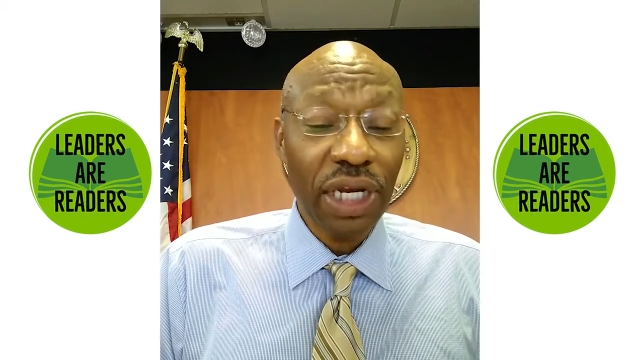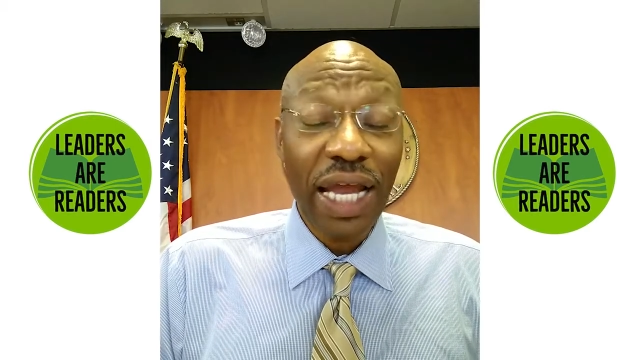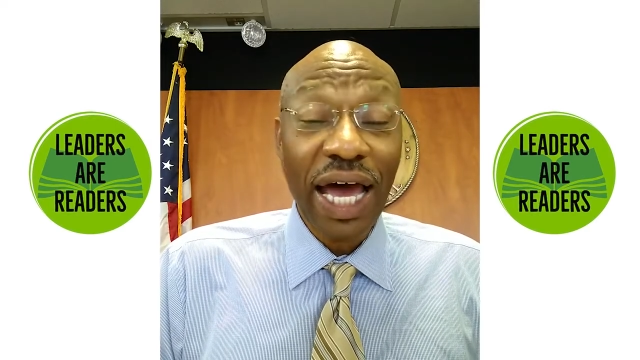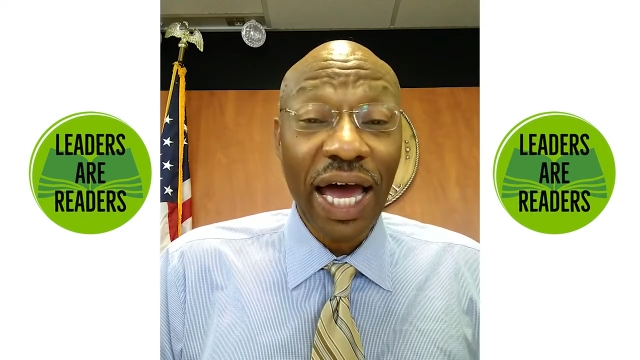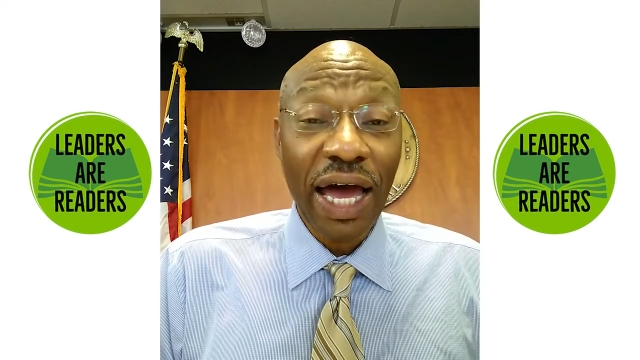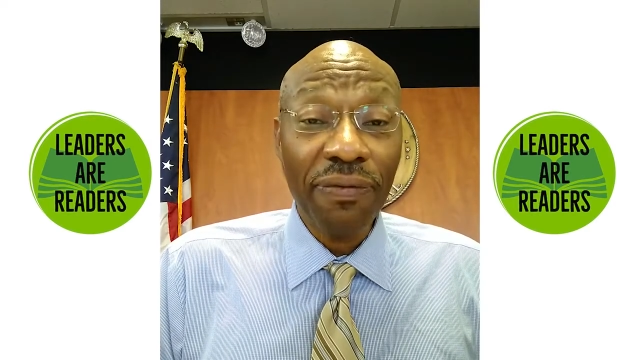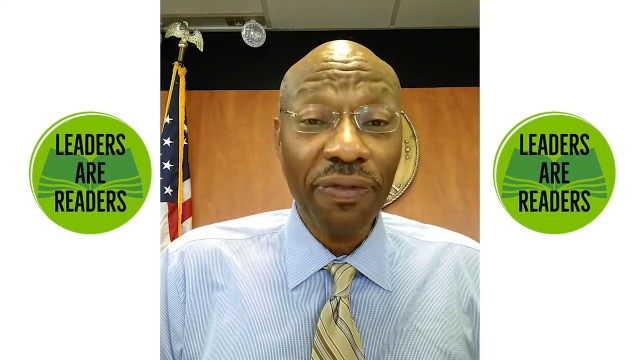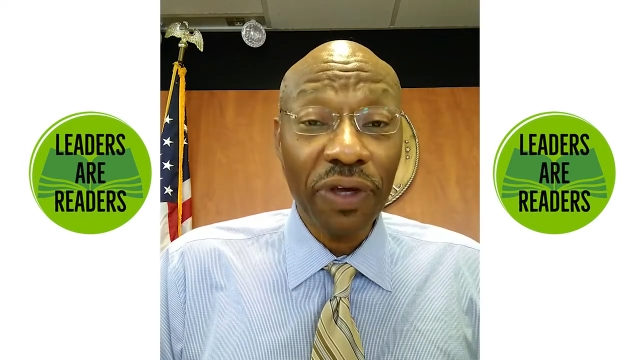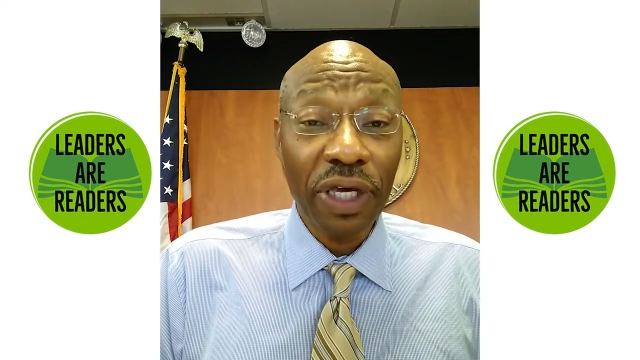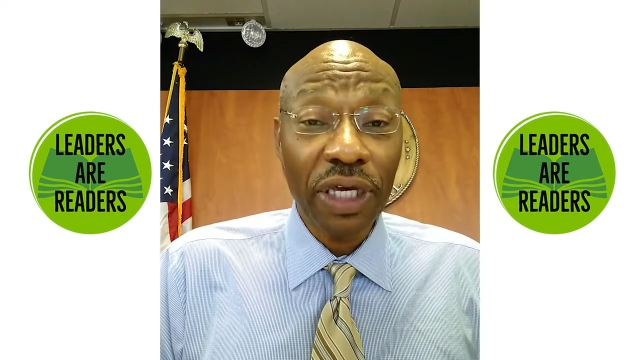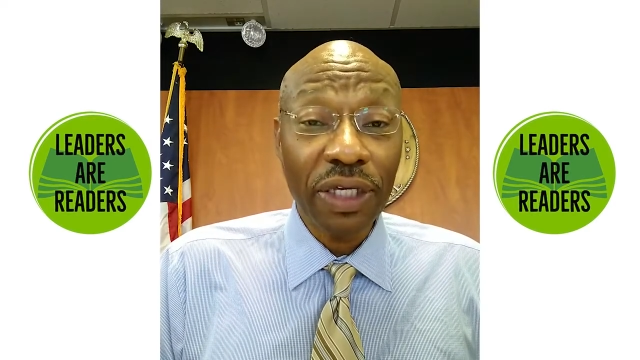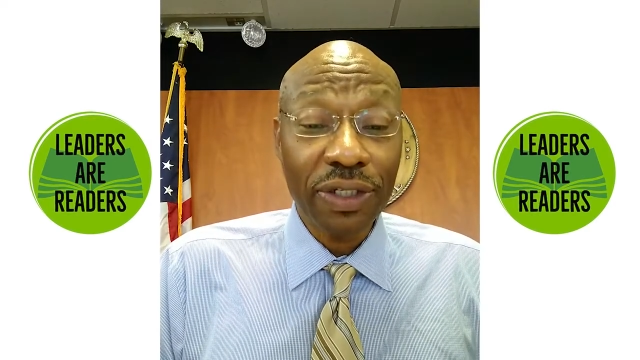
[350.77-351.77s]
live
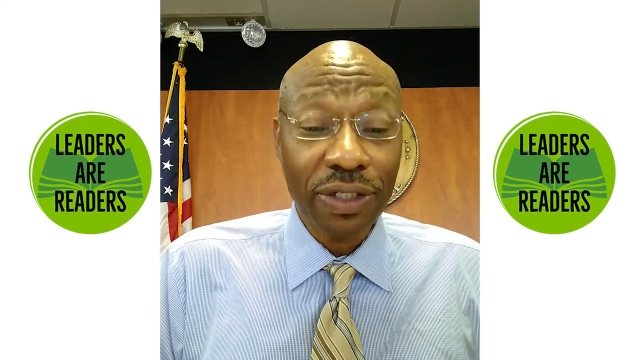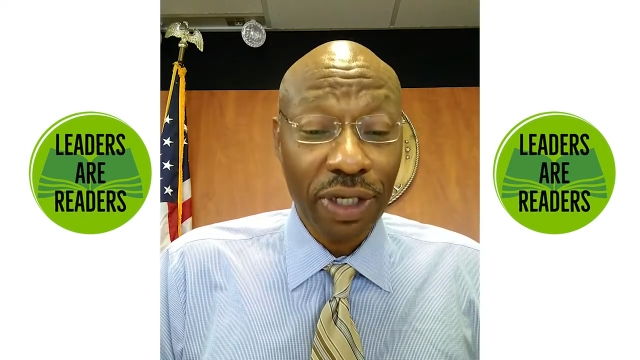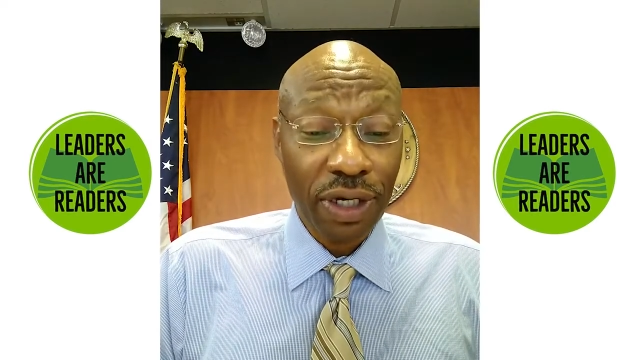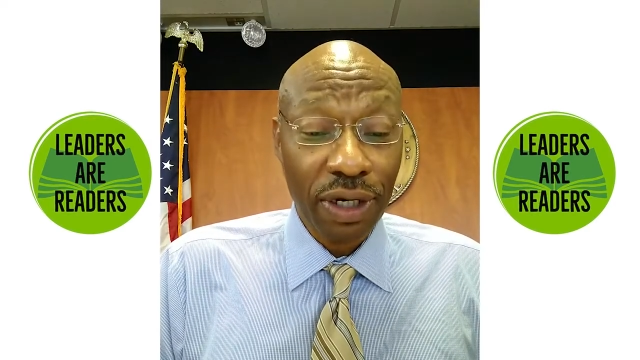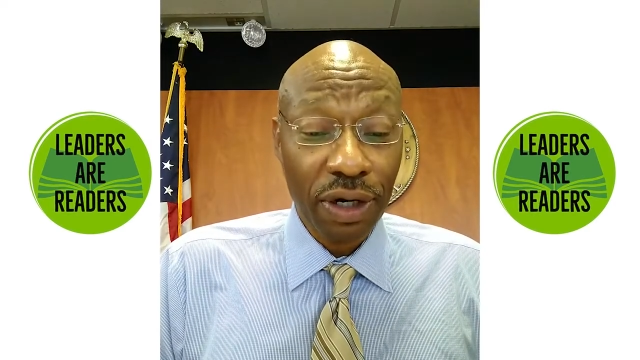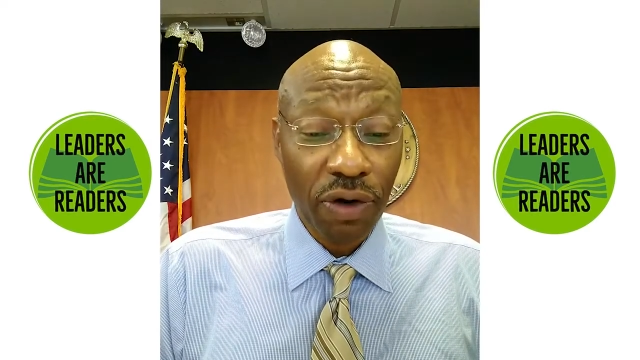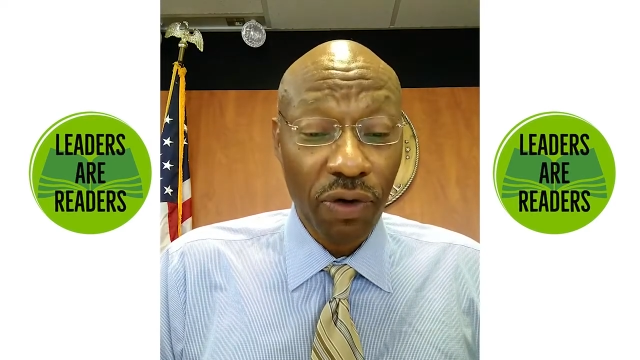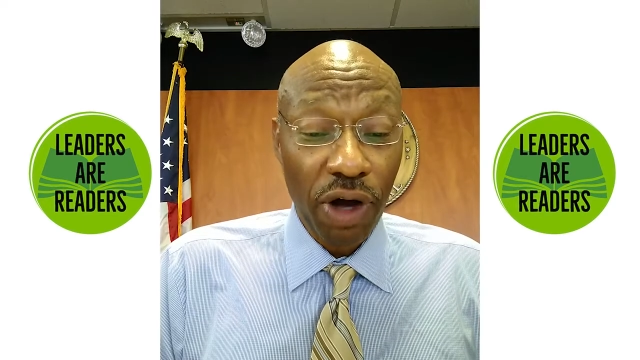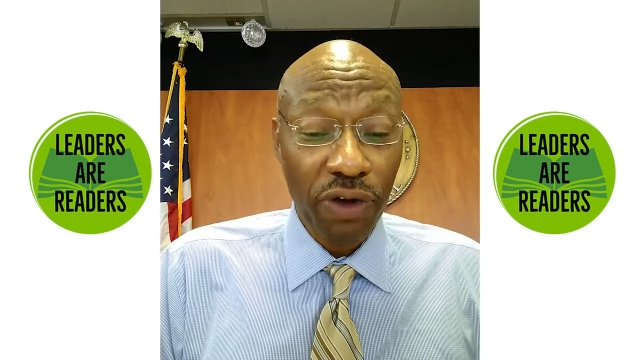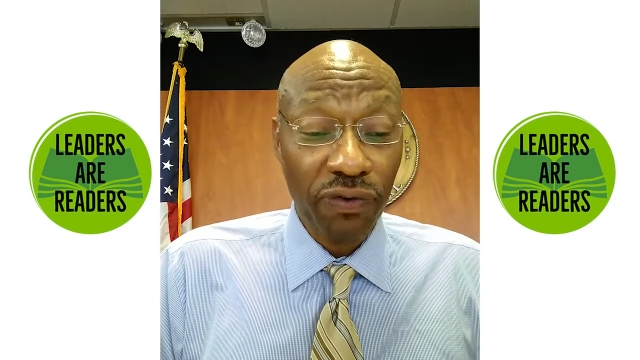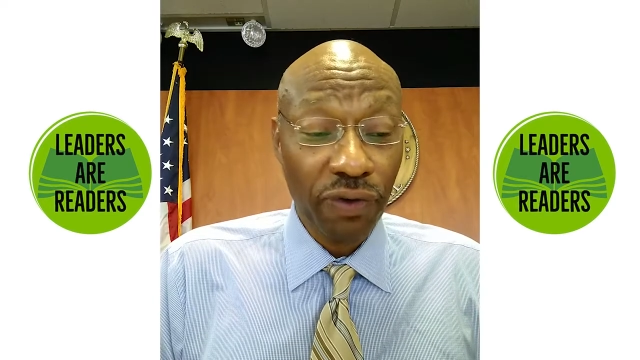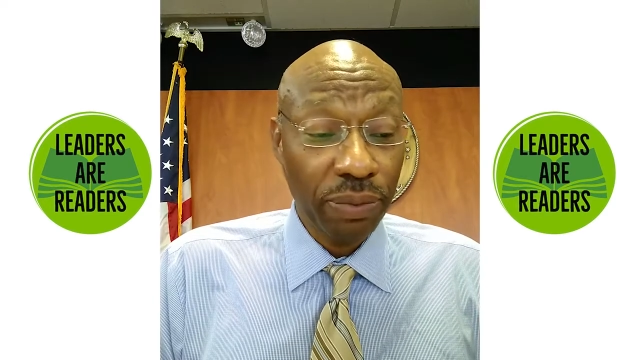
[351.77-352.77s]
thing sitting
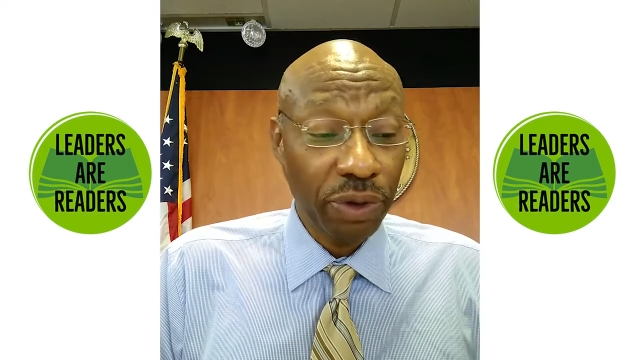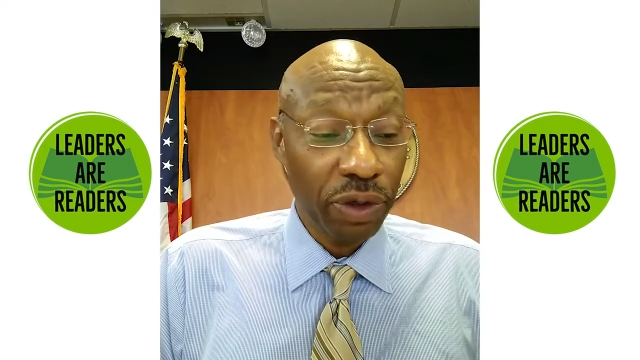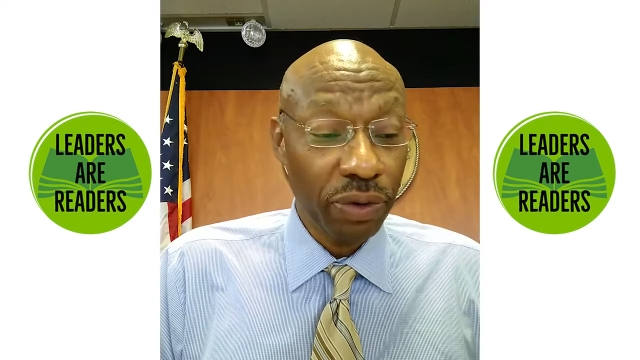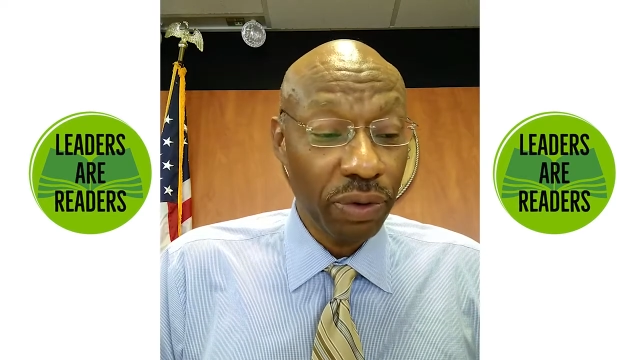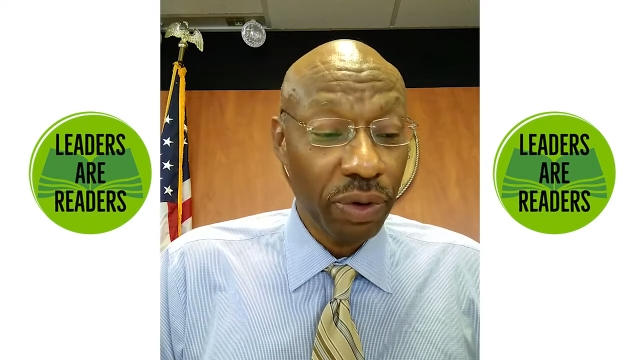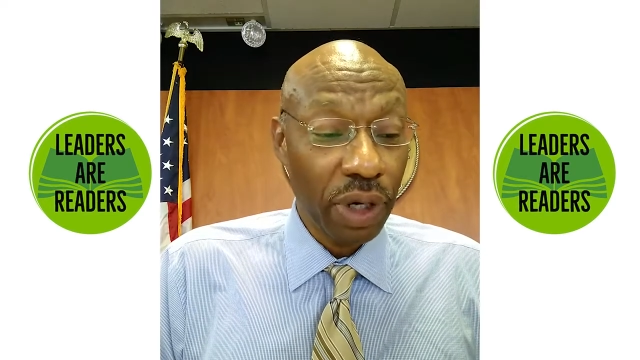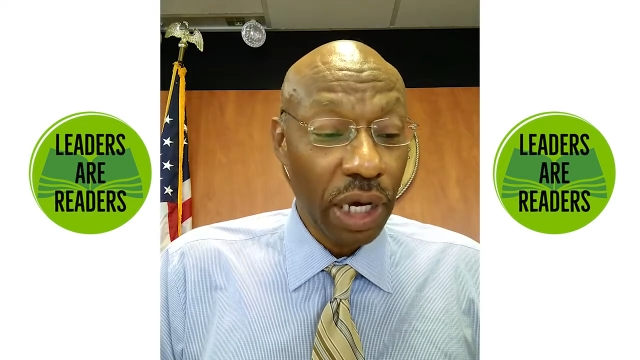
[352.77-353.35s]
across from you.